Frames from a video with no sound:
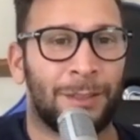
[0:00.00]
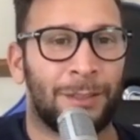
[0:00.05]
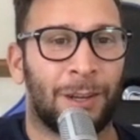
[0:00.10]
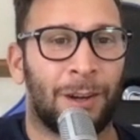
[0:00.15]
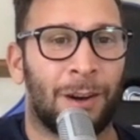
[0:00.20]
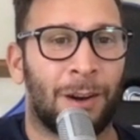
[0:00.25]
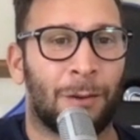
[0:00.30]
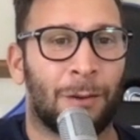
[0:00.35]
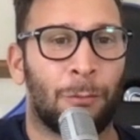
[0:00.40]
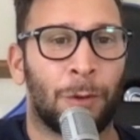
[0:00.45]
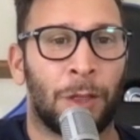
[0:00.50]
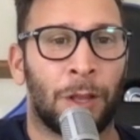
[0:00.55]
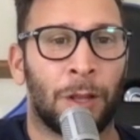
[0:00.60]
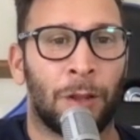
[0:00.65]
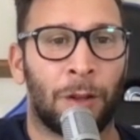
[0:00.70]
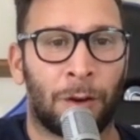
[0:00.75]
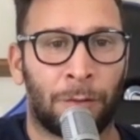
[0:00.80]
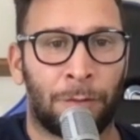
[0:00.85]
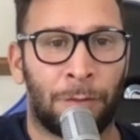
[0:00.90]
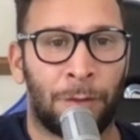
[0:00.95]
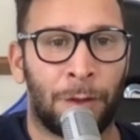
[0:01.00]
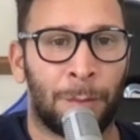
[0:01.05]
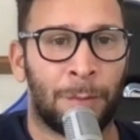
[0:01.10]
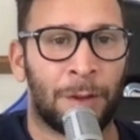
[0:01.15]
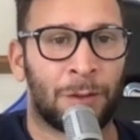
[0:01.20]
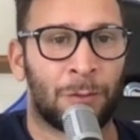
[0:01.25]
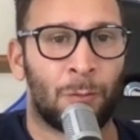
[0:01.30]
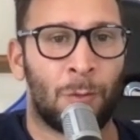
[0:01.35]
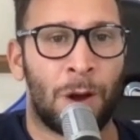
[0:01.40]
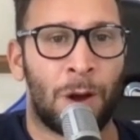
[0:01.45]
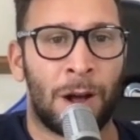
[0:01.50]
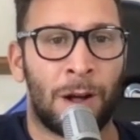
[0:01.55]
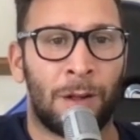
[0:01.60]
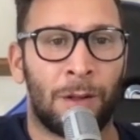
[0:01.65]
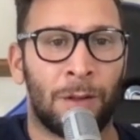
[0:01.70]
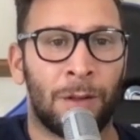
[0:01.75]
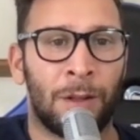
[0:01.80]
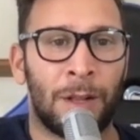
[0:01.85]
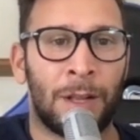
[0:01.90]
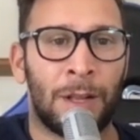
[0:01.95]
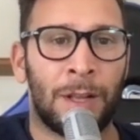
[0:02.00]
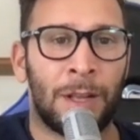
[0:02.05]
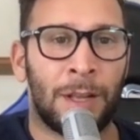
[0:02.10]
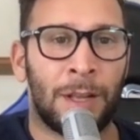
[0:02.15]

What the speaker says: talk with a lot of them as well.